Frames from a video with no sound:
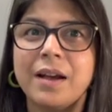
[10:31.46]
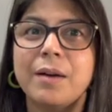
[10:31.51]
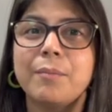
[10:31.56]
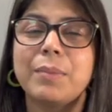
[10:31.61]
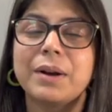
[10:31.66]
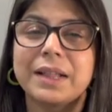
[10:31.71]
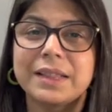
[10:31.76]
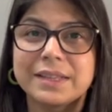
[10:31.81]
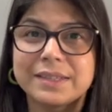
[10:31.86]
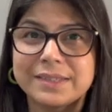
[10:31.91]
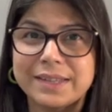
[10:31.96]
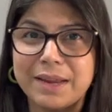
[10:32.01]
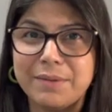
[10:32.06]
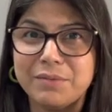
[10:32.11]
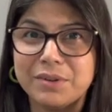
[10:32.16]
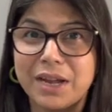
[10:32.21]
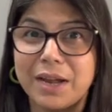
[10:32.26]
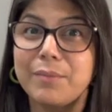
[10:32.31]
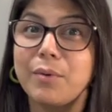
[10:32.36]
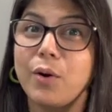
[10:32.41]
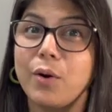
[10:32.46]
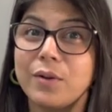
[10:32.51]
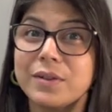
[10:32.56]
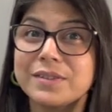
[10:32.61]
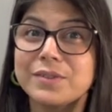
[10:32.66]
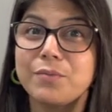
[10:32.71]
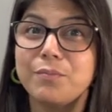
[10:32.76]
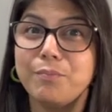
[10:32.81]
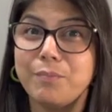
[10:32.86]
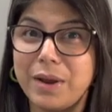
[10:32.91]
But at the same time, I
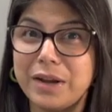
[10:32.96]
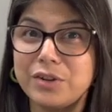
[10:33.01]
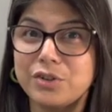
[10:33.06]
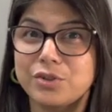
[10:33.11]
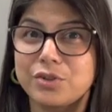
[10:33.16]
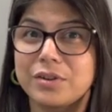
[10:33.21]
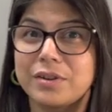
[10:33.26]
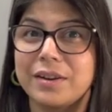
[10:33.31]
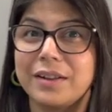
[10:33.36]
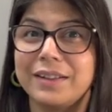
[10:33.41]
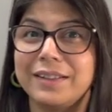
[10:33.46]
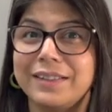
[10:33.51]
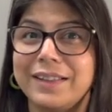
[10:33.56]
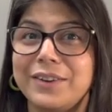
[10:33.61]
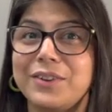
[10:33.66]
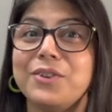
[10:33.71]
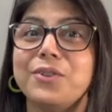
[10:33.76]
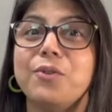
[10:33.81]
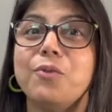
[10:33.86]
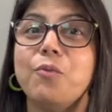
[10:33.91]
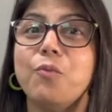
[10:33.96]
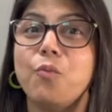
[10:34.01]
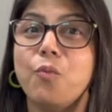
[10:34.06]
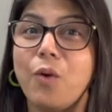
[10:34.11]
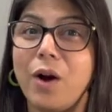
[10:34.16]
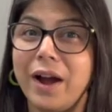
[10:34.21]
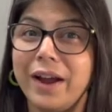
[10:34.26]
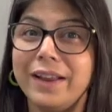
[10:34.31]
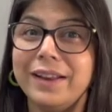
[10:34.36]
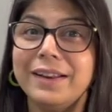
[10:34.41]
also mention that, you know,
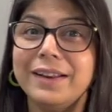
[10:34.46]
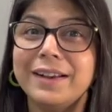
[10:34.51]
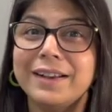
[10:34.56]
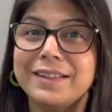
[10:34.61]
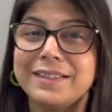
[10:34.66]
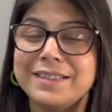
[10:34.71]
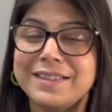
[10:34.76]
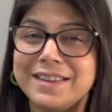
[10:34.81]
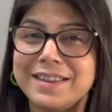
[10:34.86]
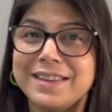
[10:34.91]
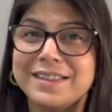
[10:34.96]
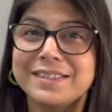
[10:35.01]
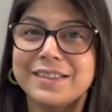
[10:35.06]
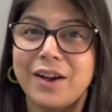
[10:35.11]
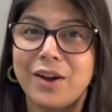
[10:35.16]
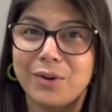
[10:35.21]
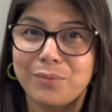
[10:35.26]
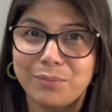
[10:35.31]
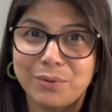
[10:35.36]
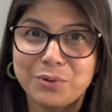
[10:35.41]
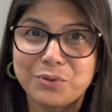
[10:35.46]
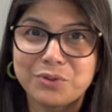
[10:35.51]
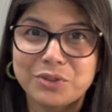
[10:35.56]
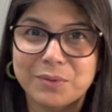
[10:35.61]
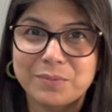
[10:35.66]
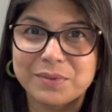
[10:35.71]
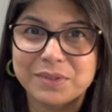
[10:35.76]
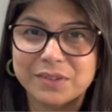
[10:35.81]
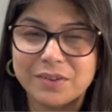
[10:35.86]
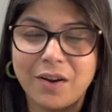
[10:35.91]
while uh, these are blue
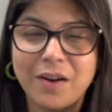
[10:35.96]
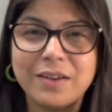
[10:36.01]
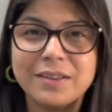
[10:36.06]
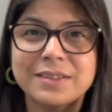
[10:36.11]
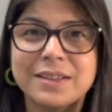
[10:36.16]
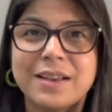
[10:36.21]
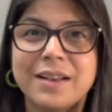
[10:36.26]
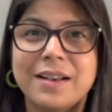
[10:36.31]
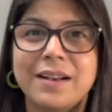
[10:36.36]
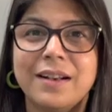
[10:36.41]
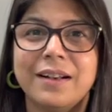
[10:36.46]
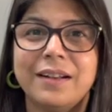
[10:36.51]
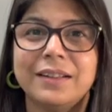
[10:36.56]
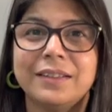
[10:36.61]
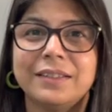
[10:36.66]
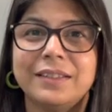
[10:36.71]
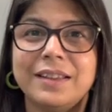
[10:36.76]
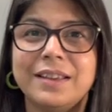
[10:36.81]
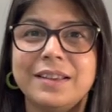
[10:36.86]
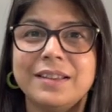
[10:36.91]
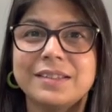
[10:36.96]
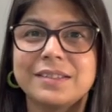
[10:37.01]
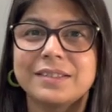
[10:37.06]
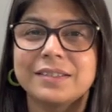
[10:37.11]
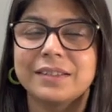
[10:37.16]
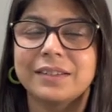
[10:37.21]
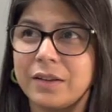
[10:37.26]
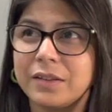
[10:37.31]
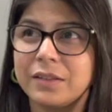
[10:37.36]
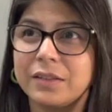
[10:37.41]
chip stocks, these
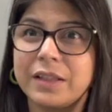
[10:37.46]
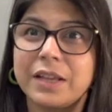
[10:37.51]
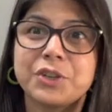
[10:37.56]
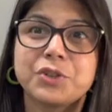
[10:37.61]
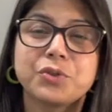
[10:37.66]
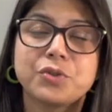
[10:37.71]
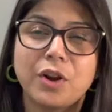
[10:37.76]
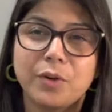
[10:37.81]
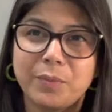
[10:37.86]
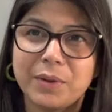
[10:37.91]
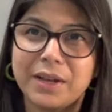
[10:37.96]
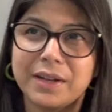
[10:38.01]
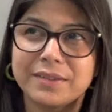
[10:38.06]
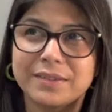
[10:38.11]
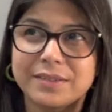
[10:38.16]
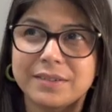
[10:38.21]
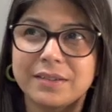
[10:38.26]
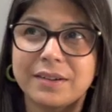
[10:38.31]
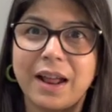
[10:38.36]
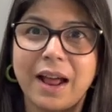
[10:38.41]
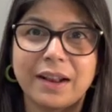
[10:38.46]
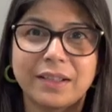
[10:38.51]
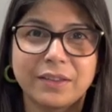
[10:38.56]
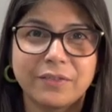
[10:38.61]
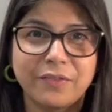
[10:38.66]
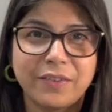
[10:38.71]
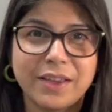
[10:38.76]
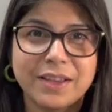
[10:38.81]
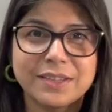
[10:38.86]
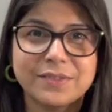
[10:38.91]
uh, they should not be considered at the
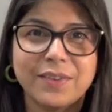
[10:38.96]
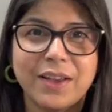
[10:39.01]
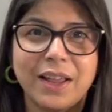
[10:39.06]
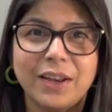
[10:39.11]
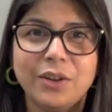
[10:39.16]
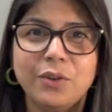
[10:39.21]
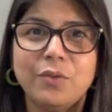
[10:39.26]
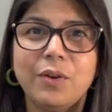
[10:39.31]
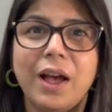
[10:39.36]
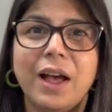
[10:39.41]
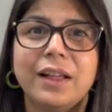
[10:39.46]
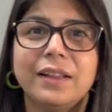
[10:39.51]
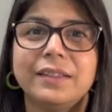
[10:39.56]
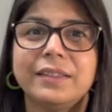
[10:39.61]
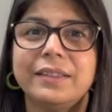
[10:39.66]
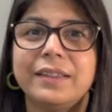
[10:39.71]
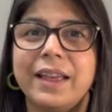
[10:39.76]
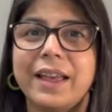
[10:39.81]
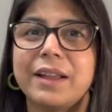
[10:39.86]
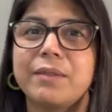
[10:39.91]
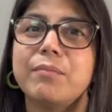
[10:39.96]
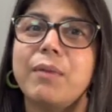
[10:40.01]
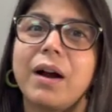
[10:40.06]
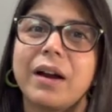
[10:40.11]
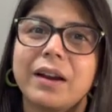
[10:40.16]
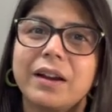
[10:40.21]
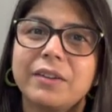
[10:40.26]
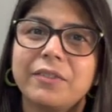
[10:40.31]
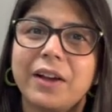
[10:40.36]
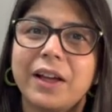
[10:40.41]
face value and their
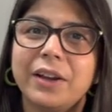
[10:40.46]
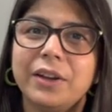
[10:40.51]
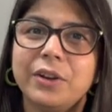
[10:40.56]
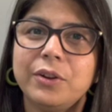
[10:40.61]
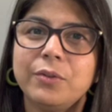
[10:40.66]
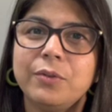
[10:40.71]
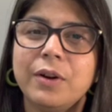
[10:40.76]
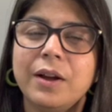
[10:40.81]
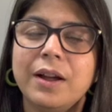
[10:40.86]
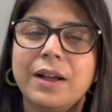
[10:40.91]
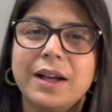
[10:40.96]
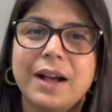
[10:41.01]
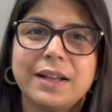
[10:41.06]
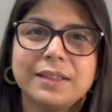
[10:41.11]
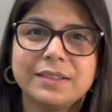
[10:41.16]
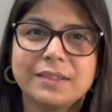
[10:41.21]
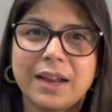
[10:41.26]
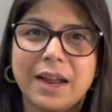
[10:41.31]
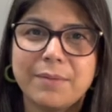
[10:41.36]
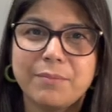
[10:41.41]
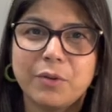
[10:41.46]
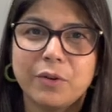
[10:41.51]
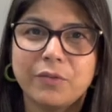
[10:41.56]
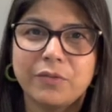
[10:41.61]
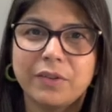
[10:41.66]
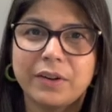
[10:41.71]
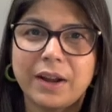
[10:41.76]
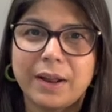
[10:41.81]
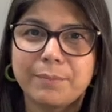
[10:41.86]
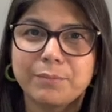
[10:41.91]
market value at the time of
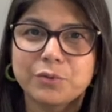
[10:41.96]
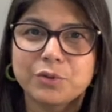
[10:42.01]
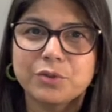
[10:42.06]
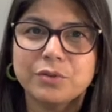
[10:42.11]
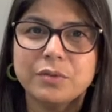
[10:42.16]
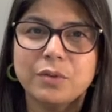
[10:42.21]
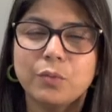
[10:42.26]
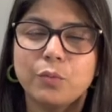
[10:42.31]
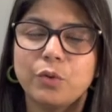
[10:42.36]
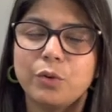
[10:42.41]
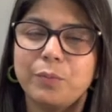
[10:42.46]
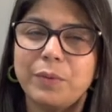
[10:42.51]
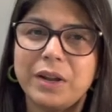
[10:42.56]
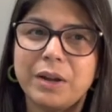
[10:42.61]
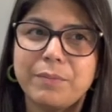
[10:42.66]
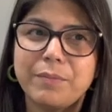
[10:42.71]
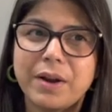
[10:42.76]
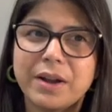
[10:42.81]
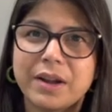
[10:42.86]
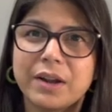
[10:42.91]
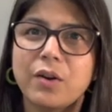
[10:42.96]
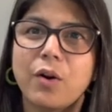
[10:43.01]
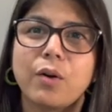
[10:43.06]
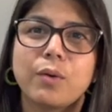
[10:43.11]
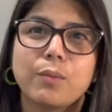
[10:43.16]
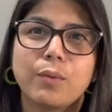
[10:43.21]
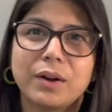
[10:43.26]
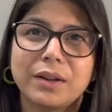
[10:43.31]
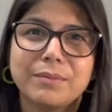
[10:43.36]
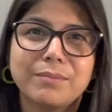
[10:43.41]
redemption would be dependent on
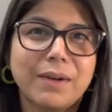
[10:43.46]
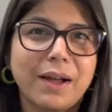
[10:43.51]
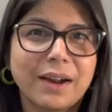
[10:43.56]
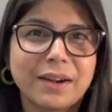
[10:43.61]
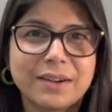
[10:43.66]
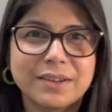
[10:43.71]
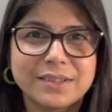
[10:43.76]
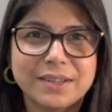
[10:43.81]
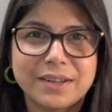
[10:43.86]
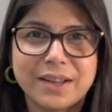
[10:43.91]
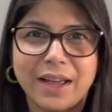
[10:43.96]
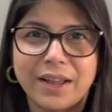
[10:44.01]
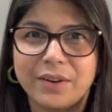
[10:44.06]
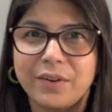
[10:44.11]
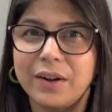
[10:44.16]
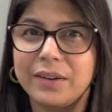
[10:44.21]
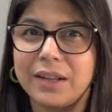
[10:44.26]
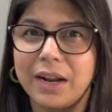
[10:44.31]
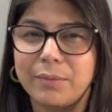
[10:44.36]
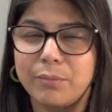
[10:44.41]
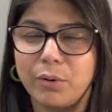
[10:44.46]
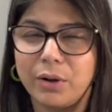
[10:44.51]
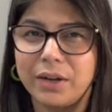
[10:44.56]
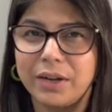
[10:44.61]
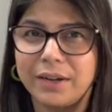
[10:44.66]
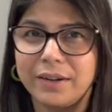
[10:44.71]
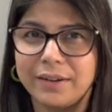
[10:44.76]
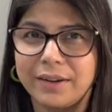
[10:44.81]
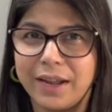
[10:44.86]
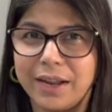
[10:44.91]
what the market scenario at that point
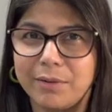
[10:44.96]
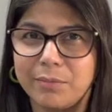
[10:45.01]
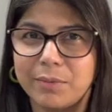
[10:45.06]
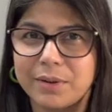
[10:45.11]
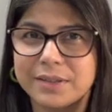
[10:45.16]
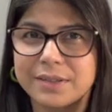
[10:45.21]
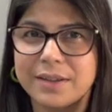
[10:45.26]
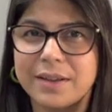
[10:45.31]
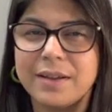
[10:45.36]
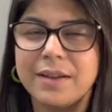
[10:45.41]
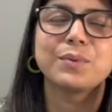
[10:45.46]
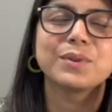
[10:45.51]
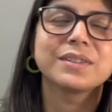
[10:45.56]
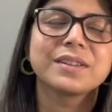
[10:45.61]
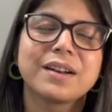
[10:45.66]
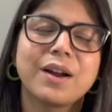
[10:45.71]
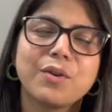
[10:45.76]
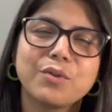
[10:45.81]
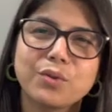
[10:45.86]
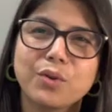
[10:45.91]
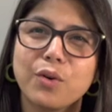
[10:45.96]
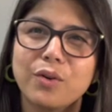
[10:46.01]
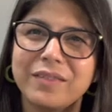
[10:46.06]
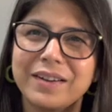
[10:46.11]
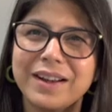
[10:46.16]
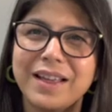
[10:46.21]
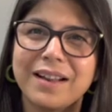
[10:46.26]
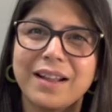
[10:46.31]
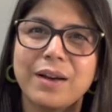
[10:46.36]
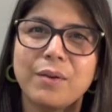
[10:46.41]
in time is. It was around
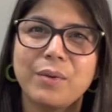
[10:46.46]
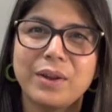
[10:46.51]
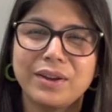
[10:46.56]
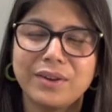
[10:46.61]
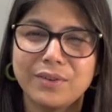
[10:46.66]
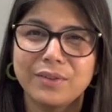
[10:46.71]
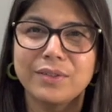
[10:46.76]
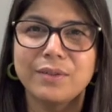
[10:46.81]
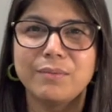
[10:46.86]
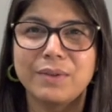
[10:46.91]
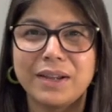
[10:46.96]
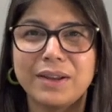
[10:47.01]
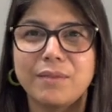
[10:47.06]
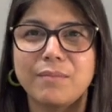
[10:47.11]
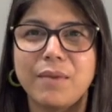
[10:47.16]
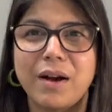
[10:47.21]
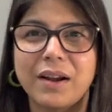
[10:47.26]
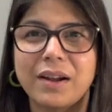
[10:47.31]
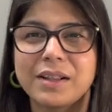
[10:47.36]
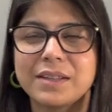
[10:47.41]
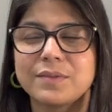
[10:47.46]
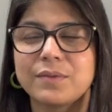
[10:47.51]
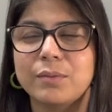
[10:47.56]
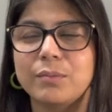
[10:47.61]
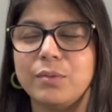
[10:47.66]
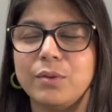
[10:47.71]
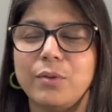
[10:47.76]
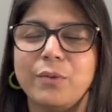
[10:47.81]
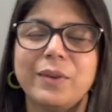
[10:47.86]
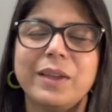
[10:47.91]
COVID era when you know the Indian markets were
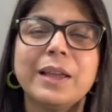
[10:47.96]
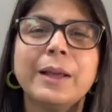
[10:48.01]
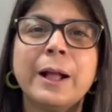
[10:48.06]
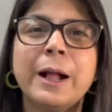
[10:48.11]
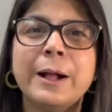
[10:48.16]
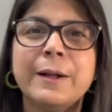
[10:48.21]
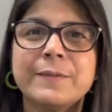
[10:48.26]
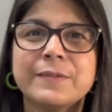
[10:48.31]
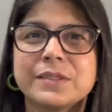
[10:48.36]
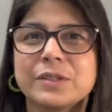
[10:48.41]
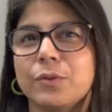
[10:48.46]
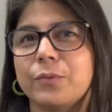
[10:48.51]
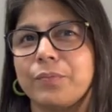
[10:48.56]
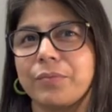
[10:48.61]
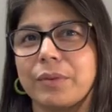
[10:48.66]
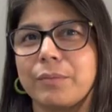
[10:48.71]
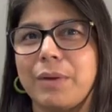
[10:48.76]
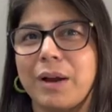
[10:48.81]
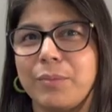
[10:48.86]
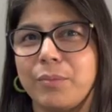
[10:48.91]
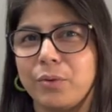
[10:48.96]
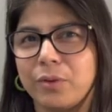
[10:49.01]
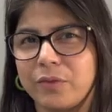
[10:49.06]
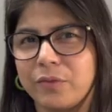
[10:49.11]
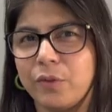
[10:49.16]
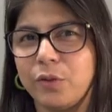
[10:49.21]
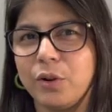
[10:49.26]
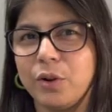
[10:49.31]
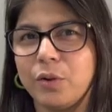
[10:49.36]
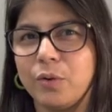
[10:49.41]
moving, so my
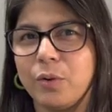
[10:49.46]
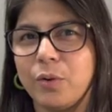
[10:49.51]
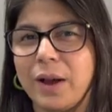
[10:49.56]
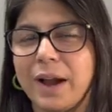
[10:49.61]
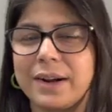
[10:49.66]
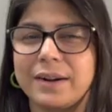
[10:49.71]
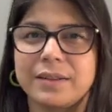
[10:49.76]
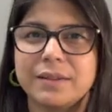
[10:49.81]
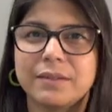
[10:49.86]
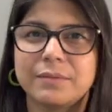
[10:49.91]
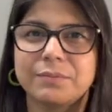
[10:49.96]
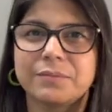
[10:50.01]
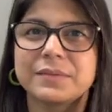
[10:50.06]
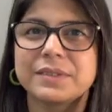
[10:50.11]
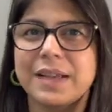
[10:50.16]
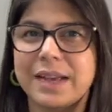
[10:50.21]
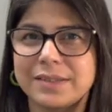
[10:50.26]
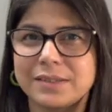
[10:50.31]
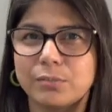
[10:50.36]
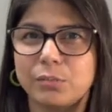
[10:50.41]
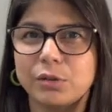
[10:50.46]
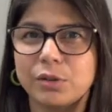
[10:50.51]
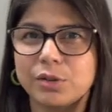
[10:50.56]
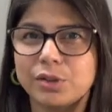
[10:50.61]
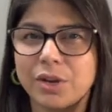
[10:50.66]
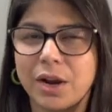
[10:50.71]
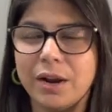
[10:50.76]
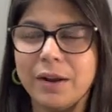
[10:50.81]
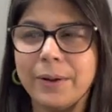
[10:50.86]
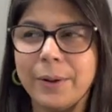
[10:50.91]
portfolio had a sizable
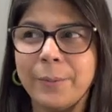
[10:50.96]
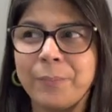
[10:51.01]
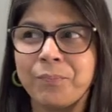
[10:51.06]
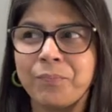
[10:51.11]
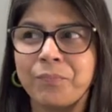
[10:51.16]
chunk.